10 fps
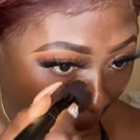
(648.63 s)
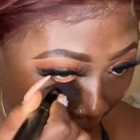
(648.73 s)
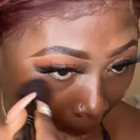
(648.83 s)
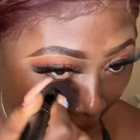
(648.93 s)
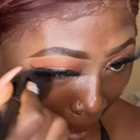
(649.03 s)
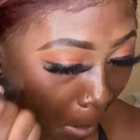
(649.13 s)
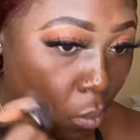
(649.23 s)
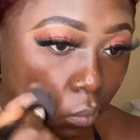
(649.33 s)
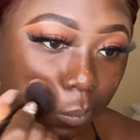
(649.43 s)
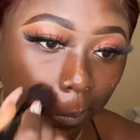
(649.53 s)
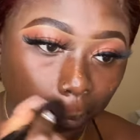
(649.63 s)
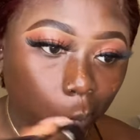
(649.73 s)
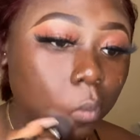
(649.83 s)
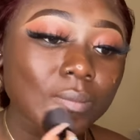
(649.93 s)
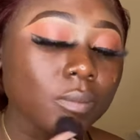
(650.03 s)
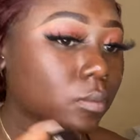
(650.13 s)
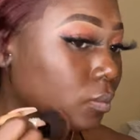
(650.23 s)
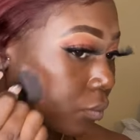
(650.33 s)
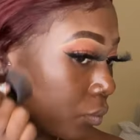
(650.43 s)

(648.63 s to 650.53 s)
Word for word: It's just a preference.